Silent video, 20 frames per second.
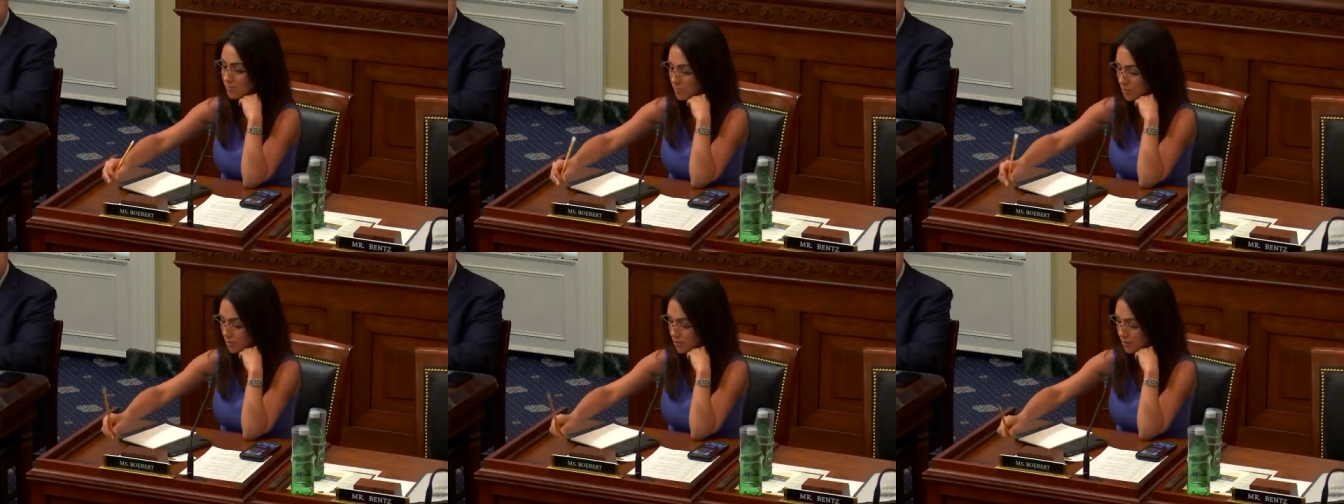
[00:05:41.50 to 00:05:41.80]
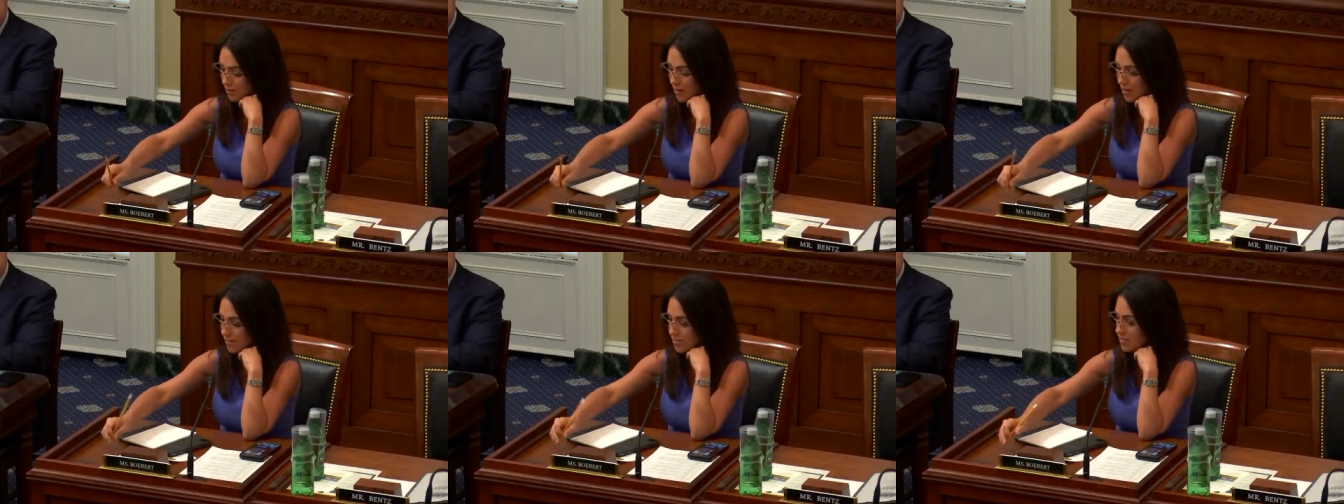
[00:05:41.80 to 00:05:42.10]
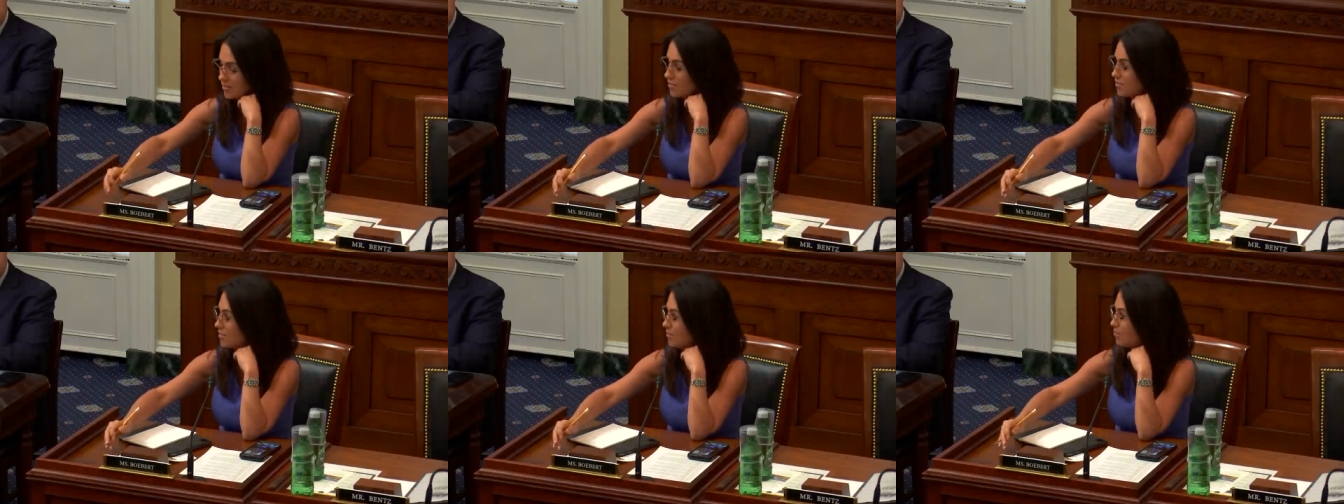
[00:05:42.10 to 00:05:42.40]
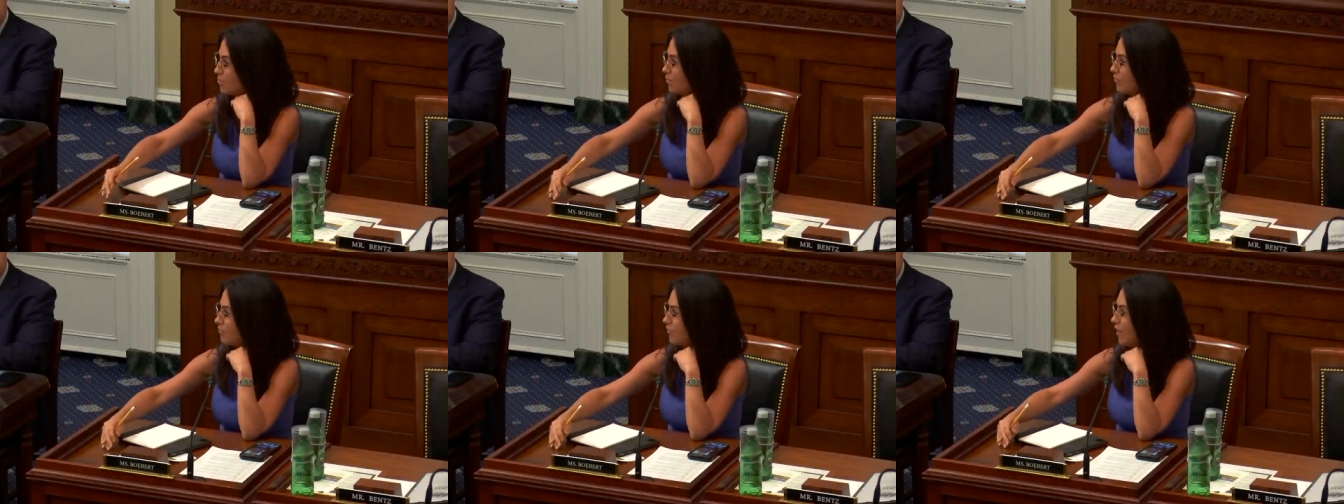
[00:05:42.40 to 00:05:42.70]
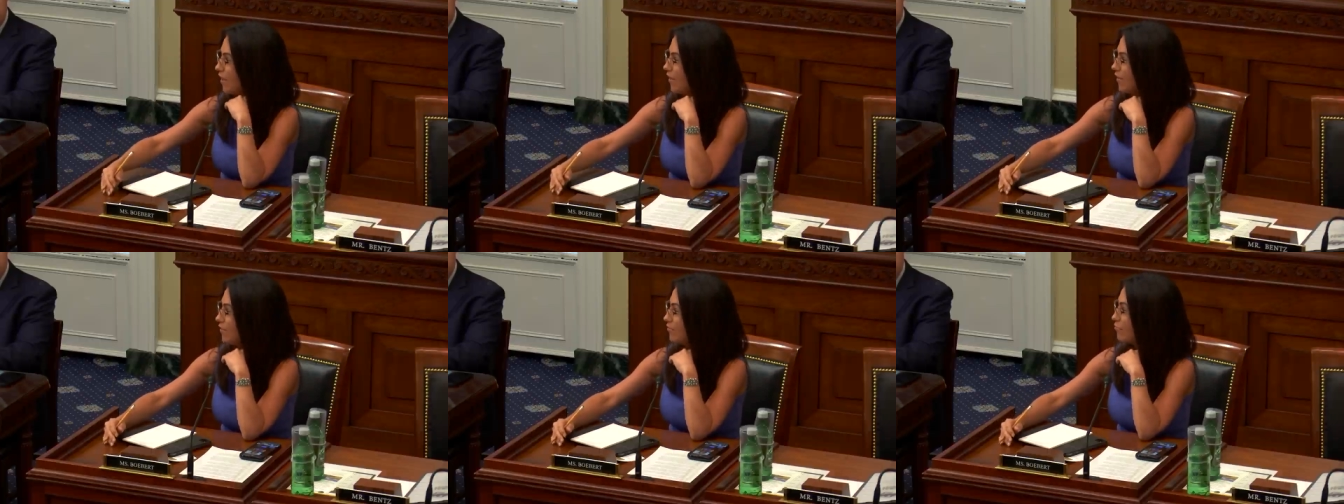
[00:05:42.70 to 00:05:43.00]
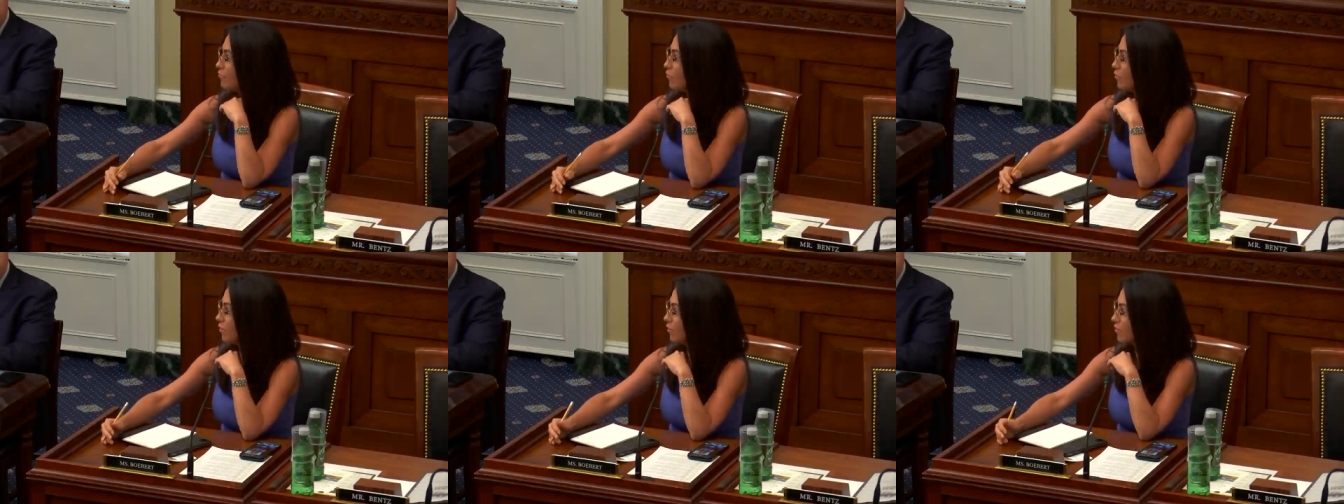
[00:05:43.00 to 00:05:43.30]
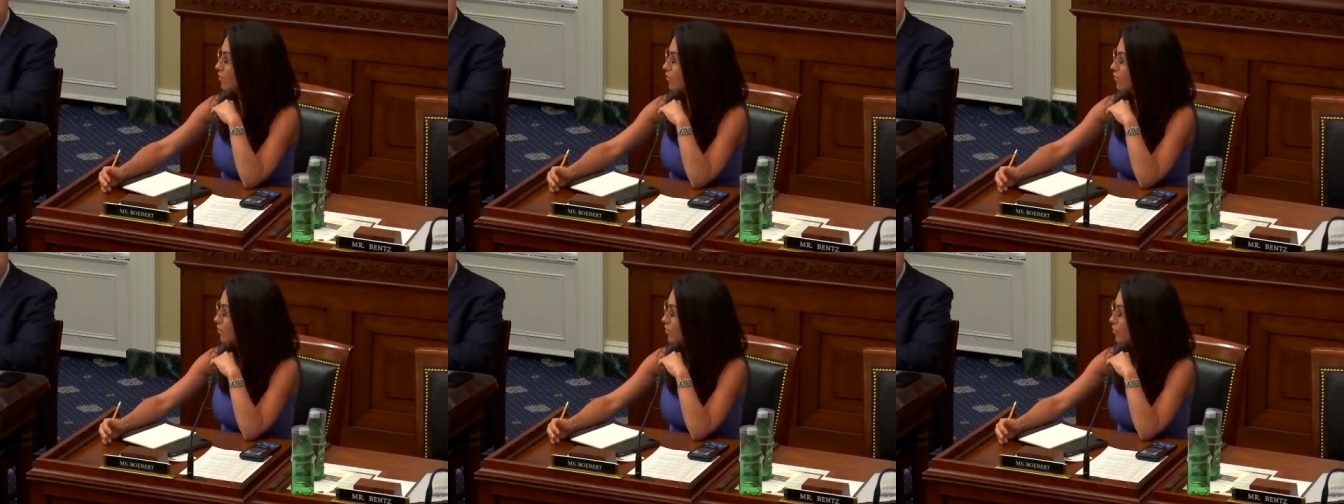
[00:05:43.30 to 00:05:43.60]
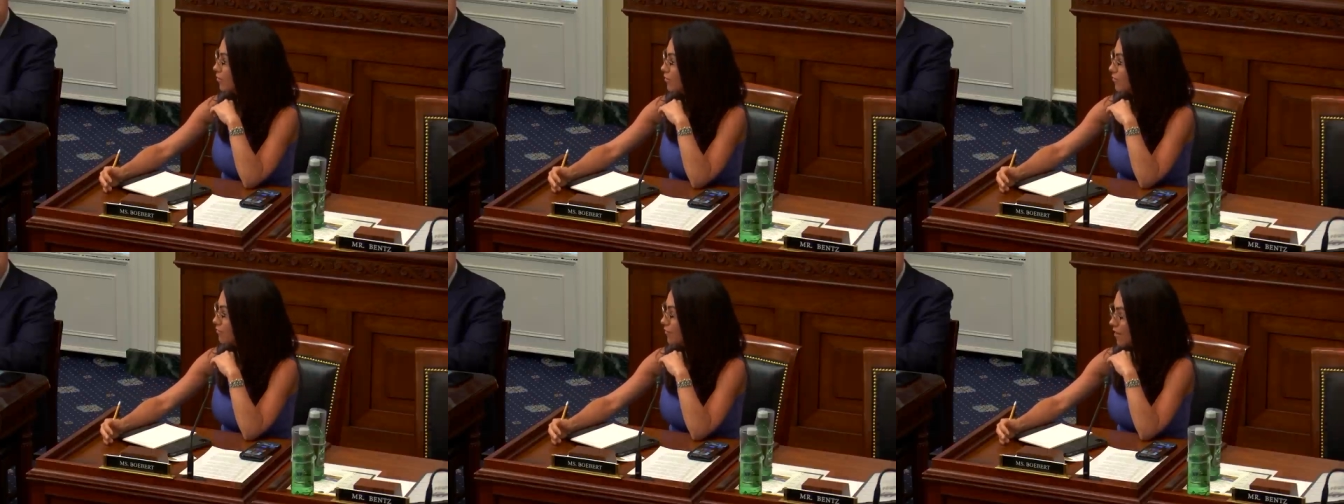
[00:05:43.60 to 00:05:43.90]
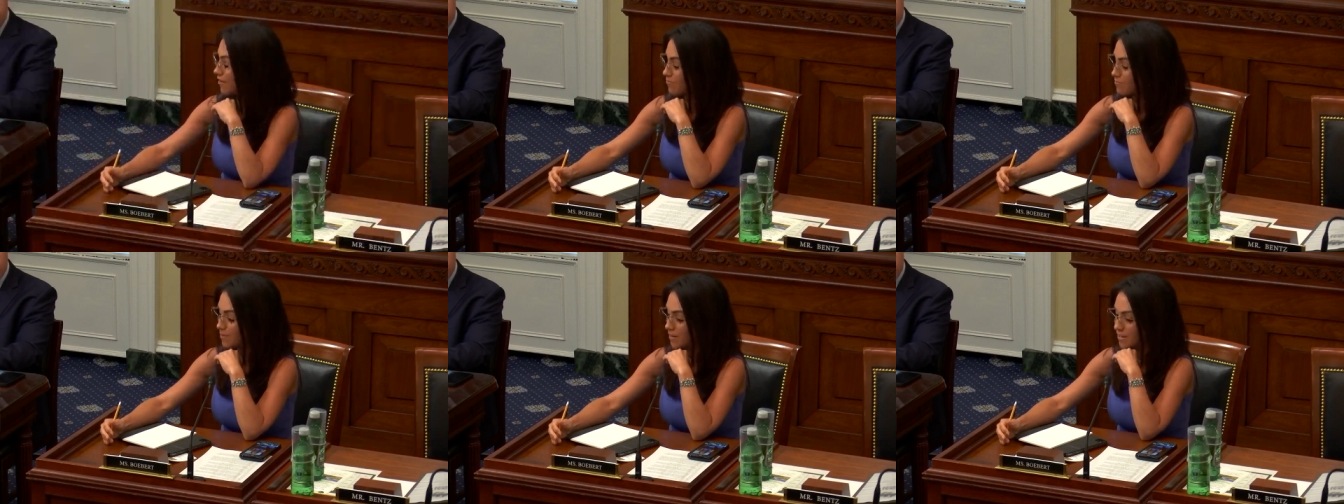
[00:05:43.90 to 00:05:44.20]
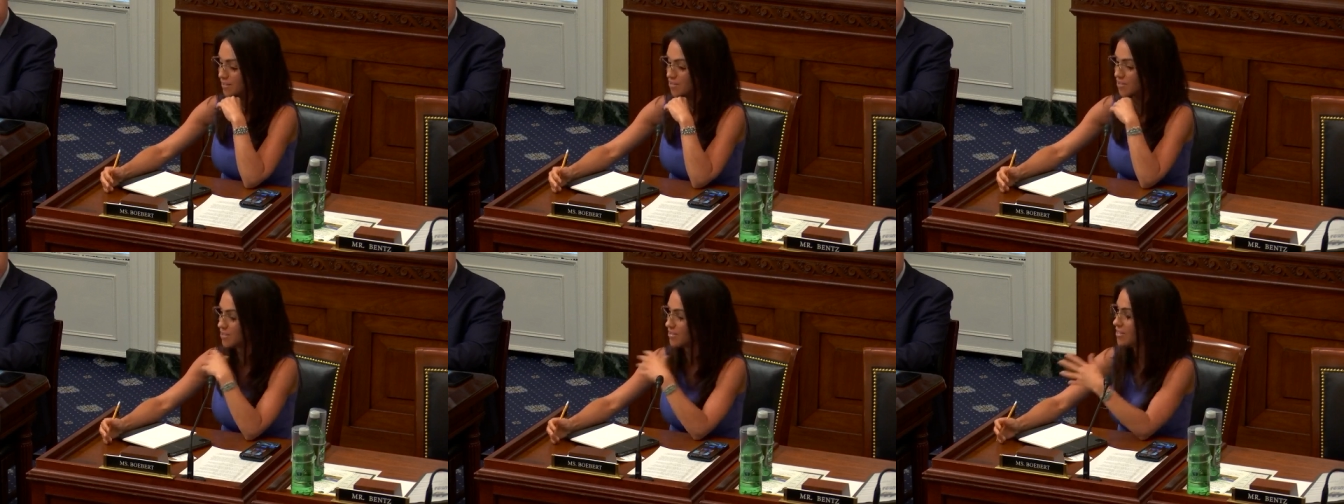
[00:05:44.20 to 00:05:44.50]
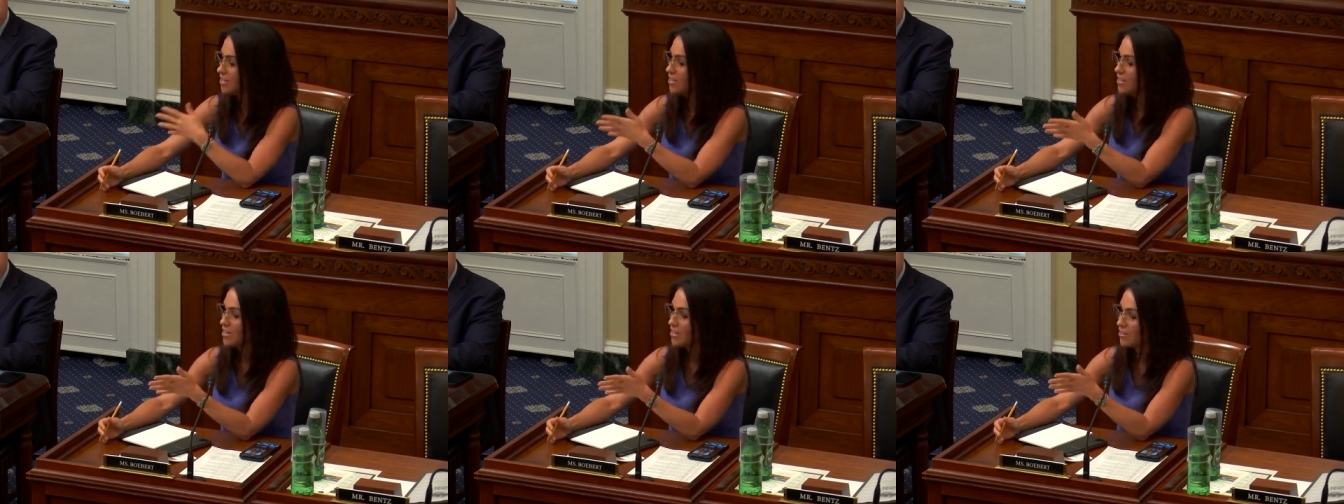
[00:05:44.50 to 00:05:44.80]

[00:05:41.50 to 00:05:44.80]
and bureaucrats could simplify in 435 pages.